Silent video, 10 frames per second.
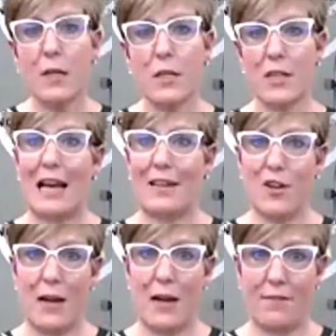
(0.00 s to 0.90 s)
so that
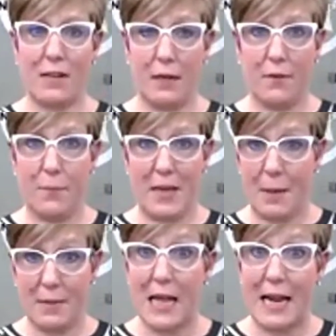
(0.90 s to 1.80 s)
you don't have to
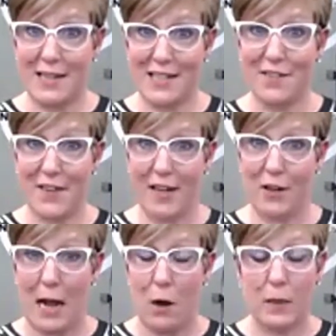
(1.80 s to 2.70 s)
become a scientist to figure
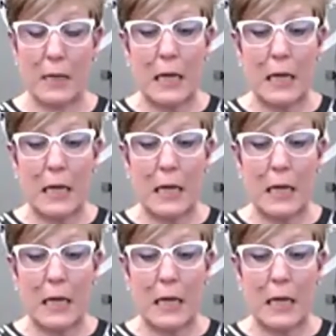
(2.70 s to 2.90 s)
it out